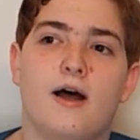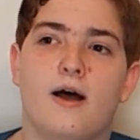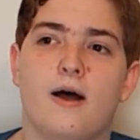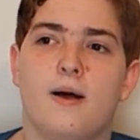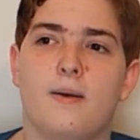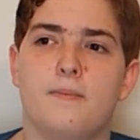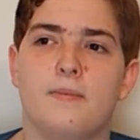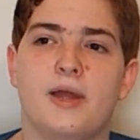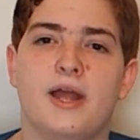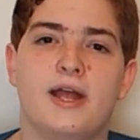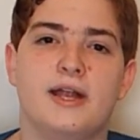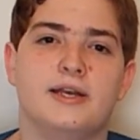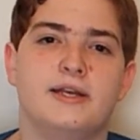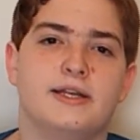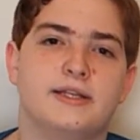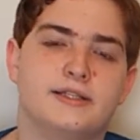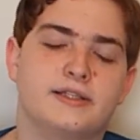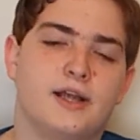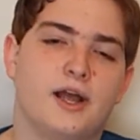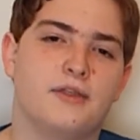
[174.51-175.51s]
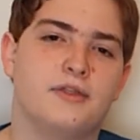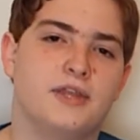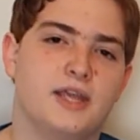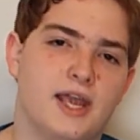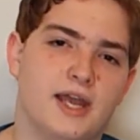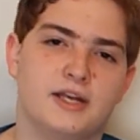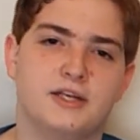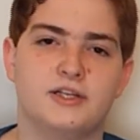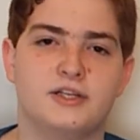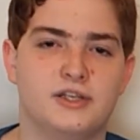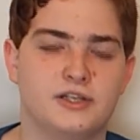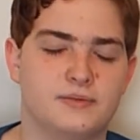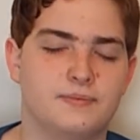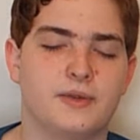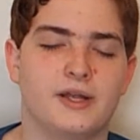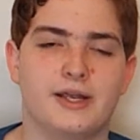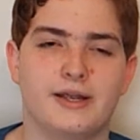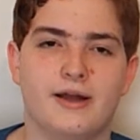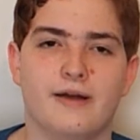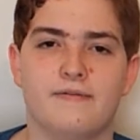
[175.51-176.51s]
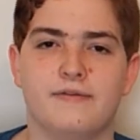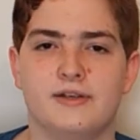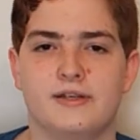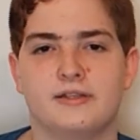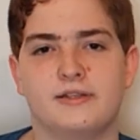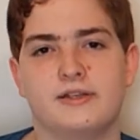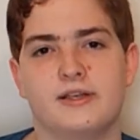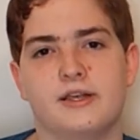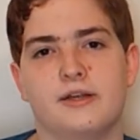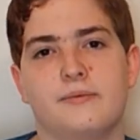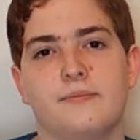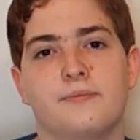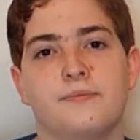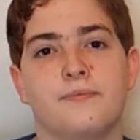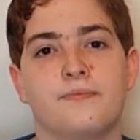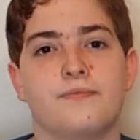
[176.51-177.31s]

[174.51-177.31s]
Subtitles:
and it's got the Edge display, obviously.